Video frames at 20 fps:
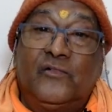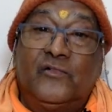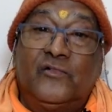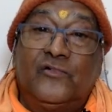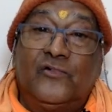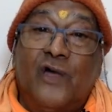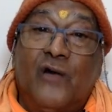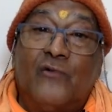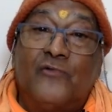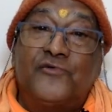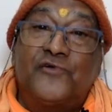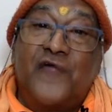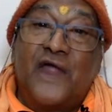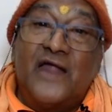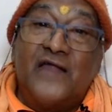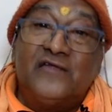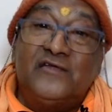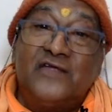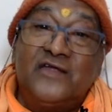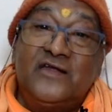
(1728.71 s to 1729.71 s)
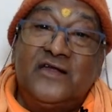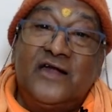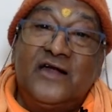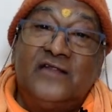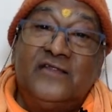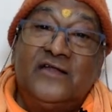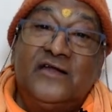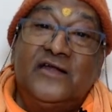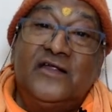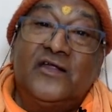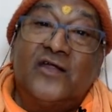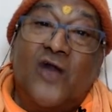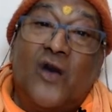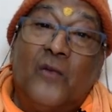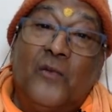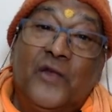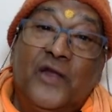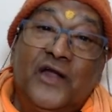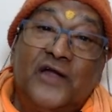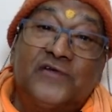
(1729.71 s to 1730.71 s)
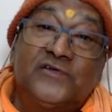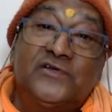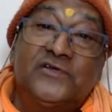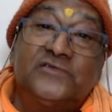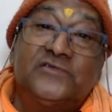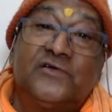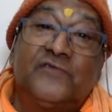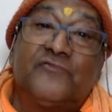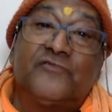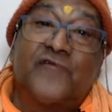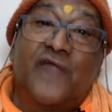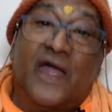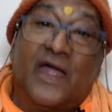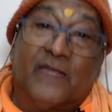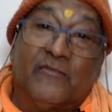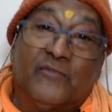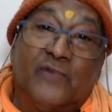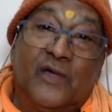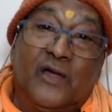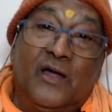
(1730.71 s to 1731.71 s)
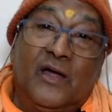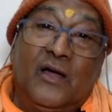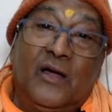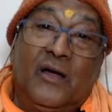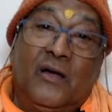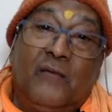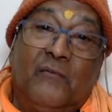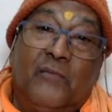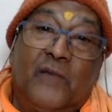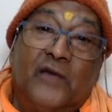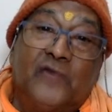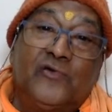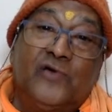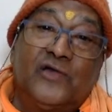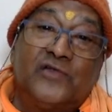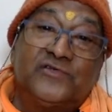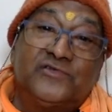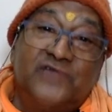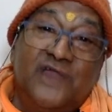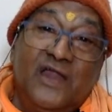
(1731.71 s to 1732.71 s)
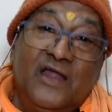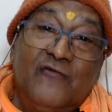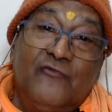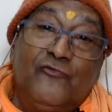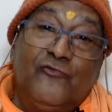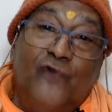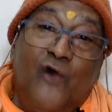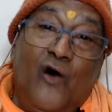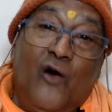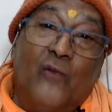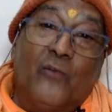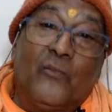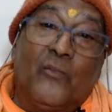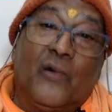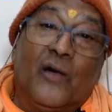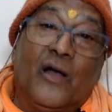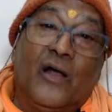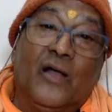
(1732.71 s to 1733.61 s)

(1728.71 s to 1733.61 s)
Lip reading: You have transcended the denominations of time, but you are still a form.